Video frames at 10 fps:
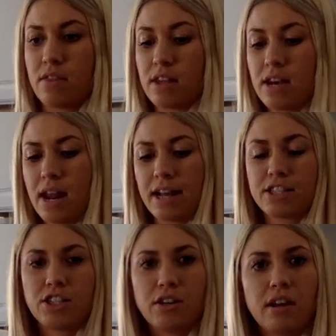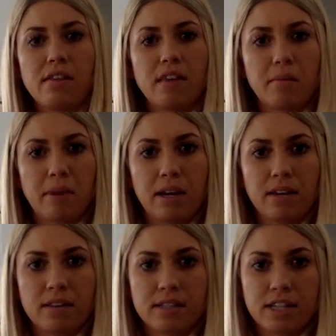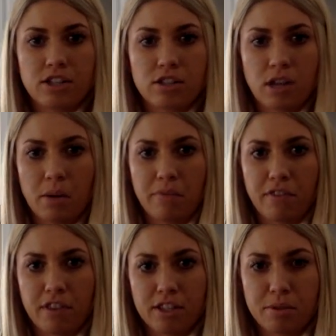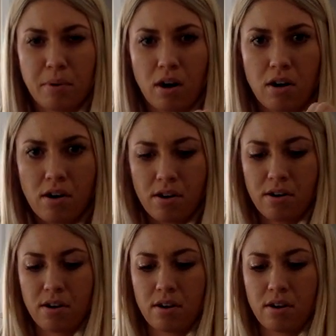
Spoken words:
the next student, and they may need the teacher's help for this part,